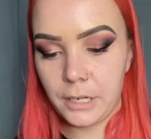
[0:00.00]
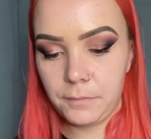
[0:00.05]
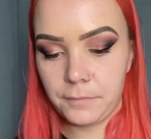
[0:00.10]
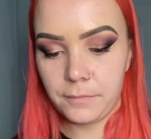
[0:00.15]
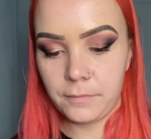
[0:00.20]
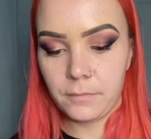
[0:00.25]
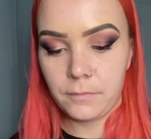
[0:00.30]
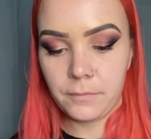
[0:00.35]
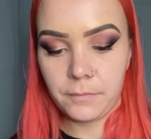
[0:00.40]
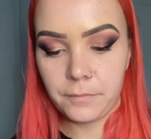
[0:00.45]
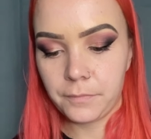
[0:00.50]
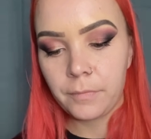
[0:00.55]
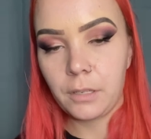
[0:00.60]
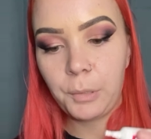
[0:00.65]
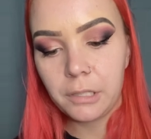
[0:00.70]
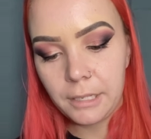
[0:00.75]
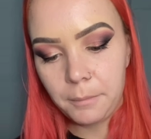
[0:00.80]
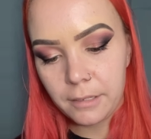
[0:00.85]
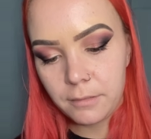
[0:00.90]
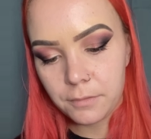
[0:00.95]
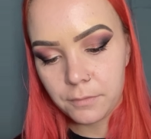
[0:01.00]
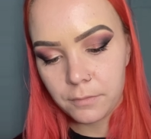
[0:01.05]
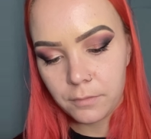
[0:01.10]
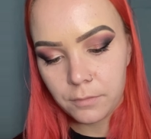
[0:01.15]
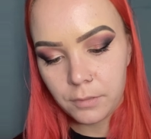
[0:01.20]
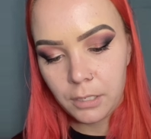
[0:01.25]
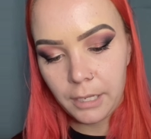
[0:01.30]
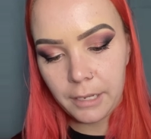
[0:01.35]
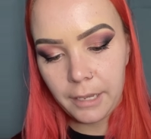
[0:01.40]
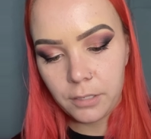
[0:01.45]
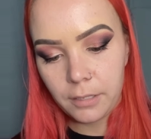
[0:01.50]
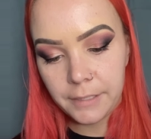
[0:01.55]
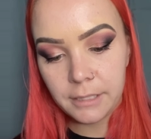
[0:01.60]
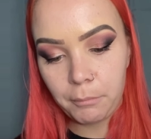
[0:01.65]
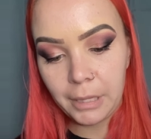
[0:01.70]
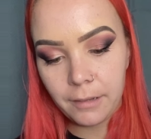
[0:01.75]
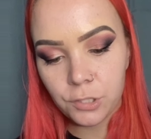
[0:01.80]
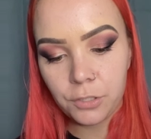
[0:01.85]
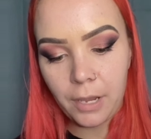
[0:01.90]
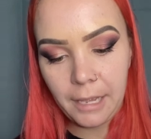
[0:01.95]
Adhesive
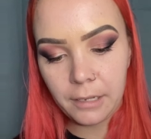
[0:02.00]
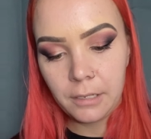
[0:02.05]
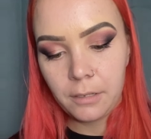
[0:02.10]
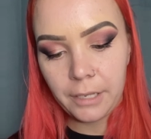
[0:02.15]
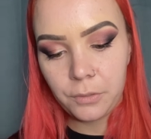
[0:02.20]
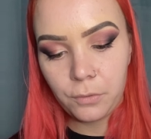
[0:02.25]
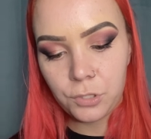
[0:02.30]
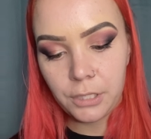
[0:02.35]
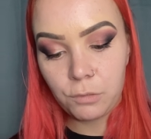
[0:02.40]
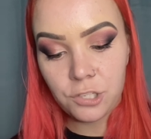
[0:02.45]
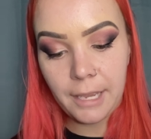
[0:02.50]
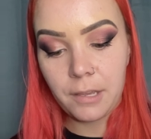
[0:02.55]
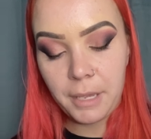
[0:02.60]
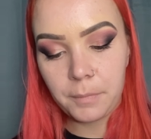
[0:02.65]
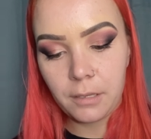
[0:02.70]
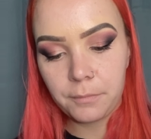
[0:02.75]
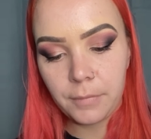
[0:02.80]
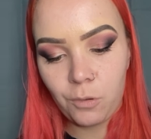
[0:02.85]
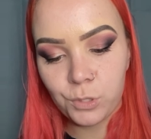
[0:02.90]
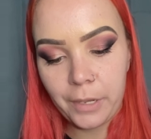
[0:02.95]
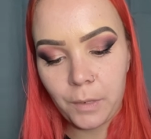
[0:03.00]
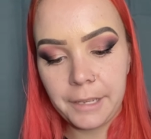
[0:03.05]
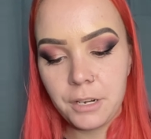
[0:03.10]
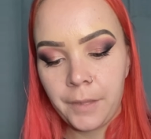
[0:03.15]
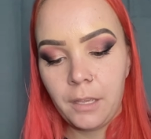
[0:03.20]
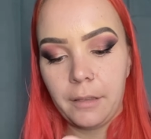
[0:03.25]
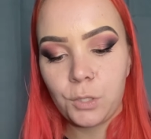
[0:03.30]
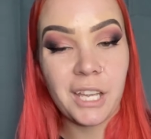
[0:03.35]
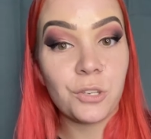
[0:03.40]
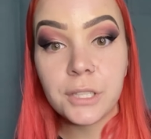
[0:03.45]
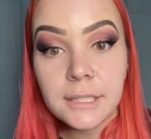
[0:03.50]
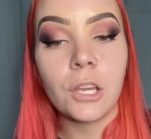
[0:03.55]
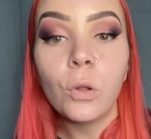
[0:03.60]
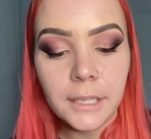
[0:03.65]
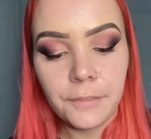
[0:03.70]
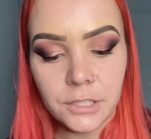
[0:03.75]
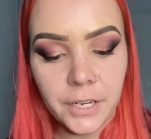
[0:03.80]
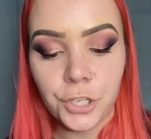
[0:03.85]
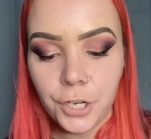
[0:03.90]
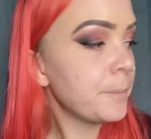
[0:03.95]
Dark Tone Glue. I'm going to
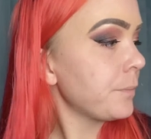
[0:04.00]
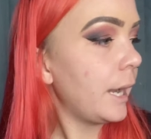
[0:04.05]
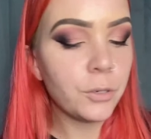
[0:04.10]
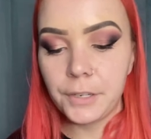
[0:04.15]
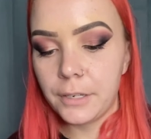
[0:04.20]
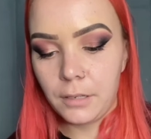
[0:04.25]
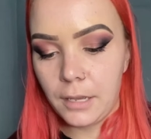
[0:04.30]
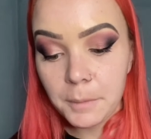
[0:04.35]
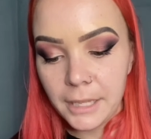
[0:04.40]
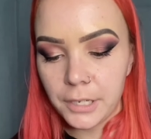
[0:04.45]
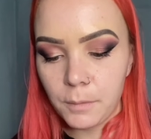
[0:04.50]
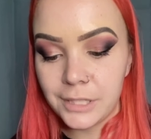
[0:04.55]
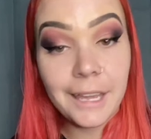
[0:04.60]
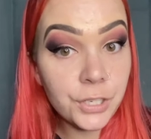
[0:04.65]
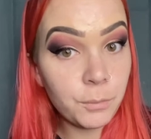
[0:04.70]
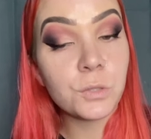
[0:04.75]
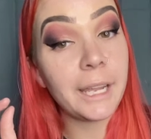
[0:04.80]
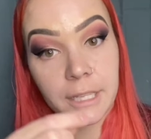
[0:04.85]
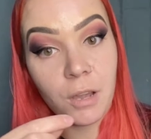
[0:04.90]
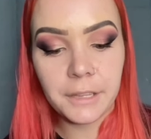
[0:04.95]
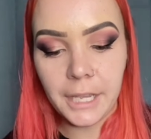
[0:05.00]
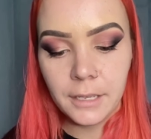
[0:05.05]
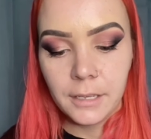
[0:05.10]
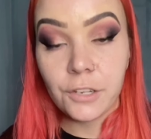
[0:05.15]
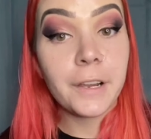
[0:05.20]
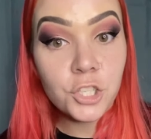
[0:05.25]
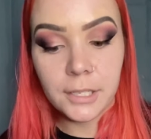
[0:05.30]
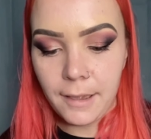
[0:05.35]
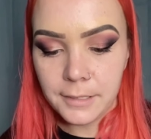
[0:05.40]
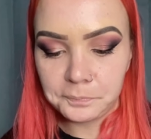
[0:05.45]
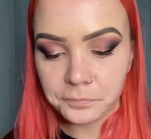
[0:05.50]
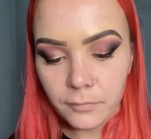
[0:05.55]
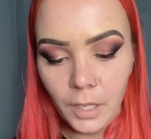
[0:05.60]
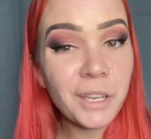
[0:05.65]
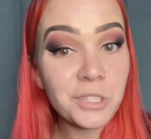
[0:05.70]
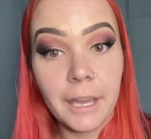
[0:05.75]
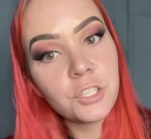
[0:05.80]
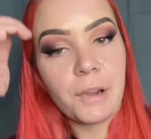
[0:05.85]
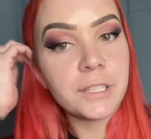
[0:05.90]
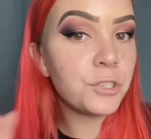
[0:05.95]
apply that to my
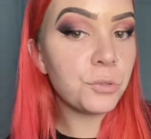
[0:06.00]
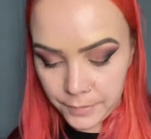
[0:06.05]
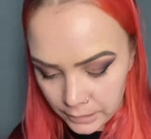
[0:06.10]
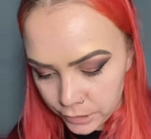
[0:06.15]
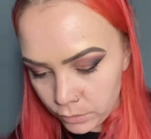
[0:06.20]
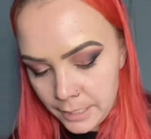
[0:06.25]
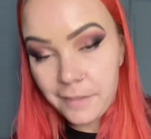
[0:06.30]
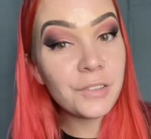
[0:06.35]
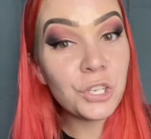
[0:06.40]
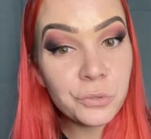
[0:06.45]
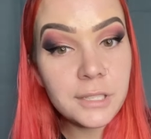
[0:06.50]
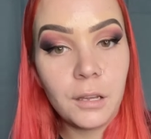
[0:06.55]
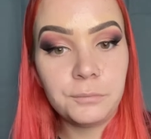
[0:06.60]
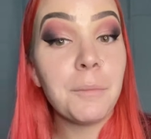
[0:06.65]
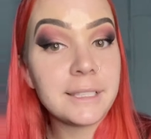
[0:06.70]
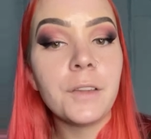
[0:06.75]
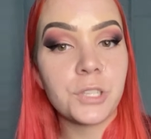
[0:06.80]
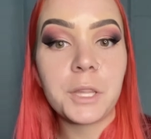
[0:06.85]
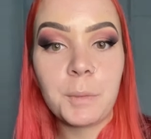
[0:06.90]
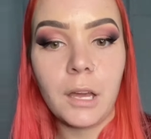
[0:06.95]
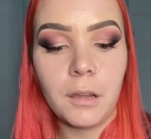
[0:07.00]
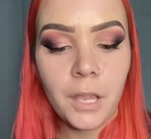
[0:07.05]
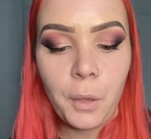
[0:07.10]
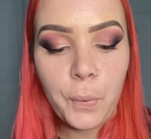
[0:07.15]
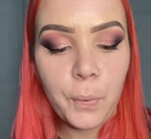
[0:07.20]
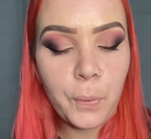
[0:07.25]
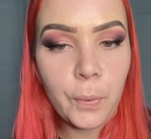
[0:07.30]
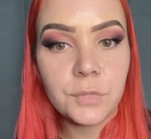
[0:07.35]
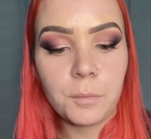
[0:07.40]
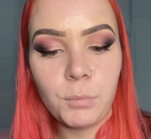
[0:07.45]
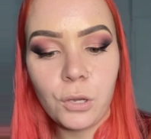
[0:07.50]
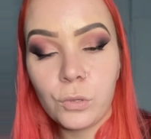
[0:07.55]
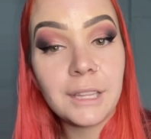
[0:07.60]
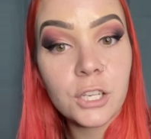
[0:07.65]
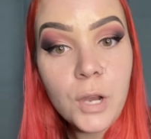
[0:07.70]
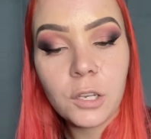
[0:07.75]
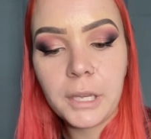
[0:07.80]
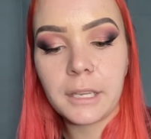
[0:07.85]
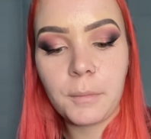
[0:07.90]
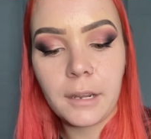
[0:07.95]
creme lashes that I got on my,
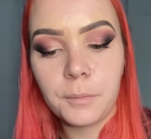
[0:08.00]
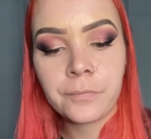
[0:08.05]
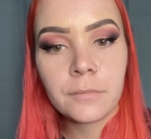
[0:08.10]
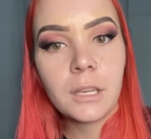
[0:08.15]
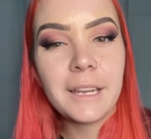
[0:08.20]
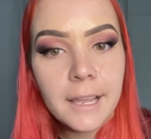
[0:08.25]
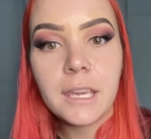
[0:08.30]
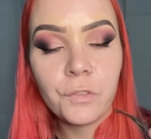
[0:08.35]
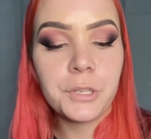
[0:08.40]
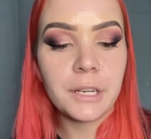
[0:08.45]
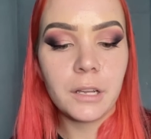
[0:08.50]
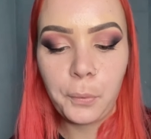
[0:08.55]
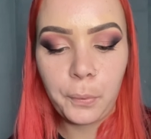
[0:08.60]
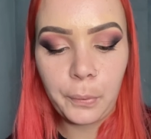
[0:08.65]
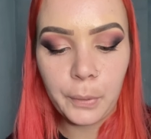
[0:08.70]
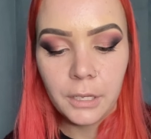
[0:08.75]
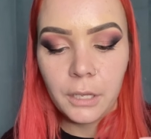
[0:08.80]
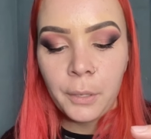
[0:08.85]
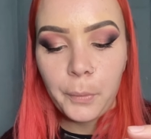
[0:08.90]
that I got